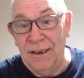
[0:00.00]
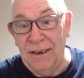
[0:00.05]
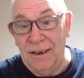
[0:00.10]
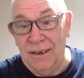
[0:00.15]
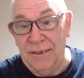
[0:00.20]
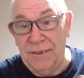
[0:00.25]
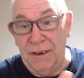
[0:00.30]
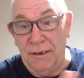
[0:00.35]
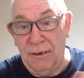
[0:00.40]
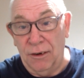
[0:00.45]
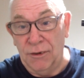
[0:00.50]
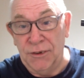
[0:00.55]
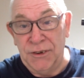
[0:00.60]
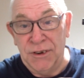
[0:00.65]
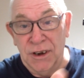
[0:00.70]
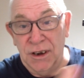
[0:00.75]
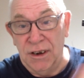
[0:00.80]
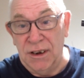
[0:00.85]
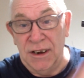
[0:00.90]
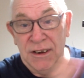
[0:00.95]
They're
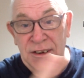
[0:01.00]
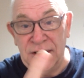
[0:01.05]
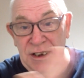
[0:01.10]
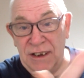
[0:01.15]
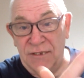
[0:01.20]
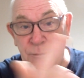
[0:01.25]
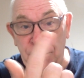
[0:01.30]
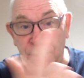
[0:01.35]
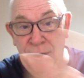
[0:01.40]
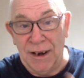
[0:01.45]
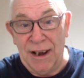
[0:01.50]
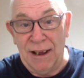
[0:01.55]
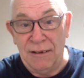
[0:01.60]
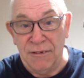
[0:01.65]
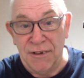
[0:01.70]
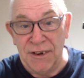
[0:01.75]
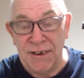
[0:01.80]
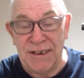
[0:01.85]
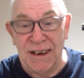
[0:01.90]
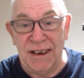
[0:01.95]
alternative
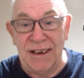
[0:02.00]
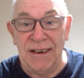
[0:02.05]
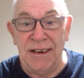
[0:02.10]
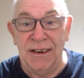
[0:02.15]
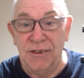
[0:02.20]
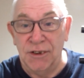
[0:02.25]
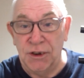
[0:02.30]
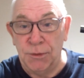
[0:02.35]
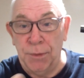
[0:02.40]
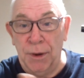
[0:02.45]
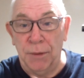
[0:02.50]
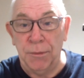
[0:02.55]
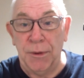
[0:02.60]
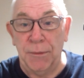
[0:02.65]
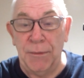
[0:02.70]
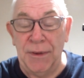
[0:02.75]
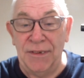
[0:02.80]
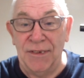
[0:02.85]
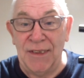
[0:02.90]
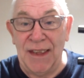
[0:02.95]
polarity. You just pop
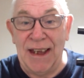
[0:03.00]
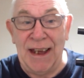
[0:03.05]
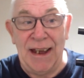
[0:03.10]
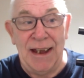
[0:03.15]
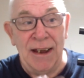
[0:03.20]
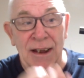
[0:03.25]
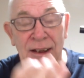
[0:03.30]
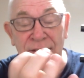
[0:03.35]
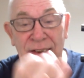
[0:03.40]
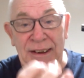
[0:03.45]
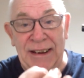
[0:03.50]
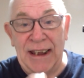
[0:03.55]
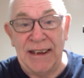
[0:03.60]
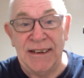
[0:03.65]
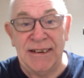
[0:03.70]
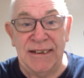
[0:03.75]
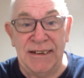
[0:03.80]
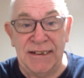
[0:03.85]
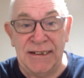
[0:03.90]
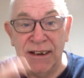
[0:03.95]
them in there. The
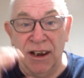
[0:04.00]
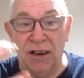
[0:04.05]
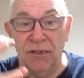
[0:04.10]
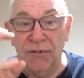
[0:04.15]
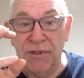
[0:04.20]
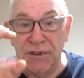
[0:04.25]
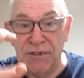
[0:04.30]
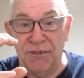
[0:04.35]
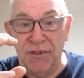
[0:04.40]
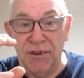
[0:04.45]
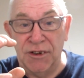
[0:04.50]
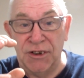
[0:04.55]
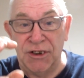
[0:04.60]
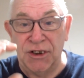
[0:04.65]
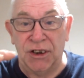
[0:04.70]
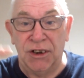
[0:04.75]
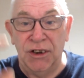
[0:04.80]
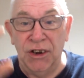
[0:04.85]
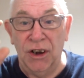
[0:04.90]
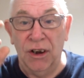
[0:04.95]
case itself is very
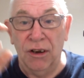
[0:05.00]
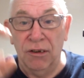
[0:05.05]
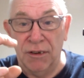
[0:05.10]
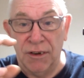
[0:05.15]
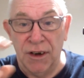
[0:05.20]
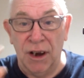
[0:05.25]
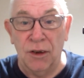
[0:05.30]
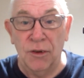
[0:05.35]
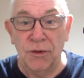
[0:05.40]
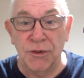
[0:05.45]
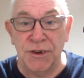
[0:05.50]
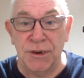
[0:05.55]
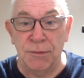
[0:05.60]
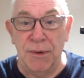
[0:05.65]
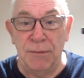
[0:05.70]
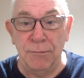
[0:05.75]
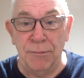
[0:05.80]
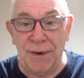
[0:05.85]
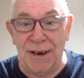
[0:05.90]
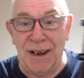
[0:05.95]
secure and holds them
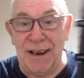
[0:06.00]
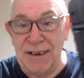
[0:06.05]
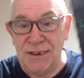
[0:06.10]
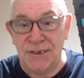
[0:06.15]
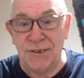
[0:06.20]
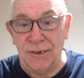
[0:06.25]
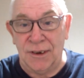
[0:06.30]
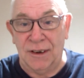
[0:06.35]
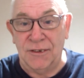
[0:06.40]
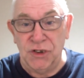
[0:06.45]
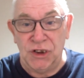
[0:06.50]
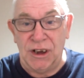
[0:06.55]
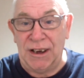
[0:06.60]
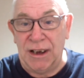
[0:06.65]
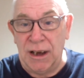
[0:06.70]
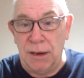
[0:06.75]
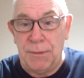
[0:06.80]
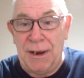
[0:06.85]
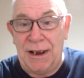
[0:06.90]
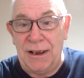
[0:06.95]
in place. Look, I can
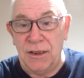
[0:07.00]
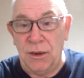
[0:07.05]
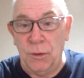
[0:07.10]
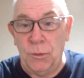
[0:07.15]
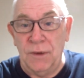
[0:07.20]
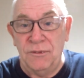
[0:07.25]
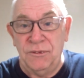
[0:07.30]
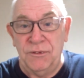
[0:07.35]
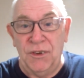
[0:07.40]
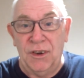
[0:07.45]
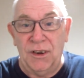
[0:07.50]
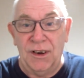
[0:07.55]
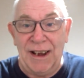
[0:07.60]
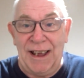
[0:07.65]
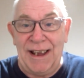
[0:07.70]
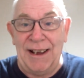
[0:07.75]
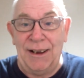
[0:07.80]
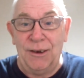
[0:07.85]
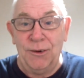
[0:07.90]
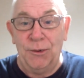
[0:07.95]
shake it about. They won't fall
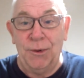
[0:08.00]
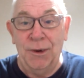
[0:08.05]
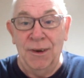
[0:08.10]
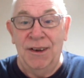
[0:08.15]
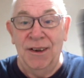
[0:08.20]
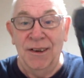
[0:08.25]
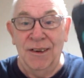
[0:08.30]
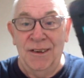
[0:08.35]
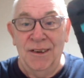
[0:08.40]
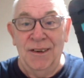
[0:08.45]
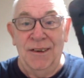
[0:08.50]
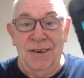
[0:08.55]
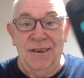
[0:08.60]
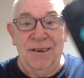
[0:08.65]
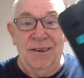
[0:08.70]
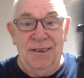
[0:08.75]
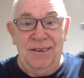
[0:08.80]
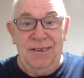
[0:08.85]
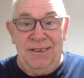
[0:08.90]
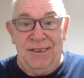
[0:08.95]
out.
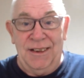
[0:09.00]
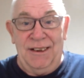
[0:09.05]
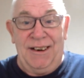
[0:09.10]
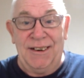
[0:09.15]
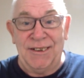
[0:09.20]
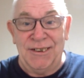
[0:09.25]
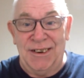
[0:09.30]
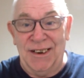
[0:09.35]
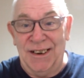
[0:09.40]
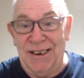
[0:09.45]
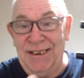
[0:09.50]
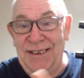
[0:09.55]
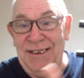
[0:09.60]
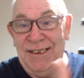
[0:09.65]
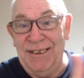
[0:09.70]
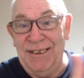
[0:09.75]
They're actually,